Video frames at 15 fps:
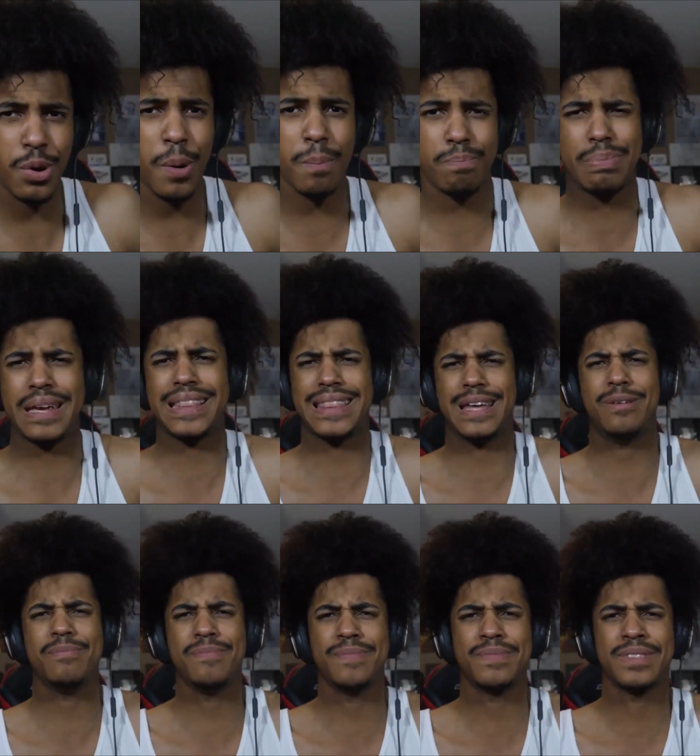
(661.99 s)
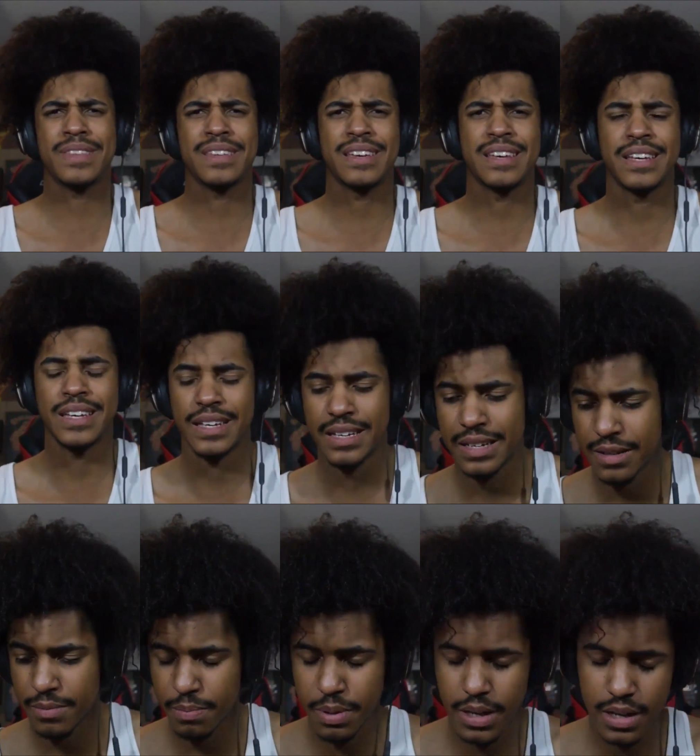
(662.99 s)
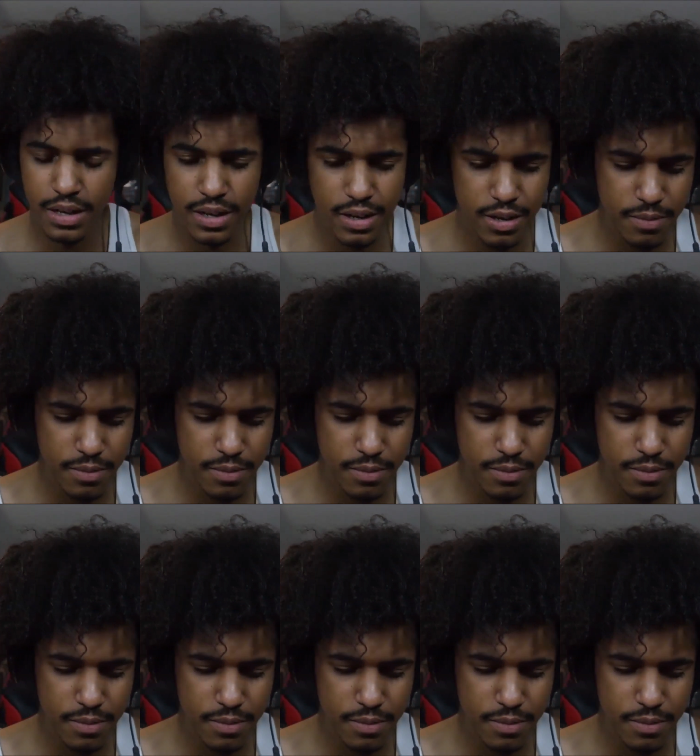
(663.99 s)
you don't beat them. But,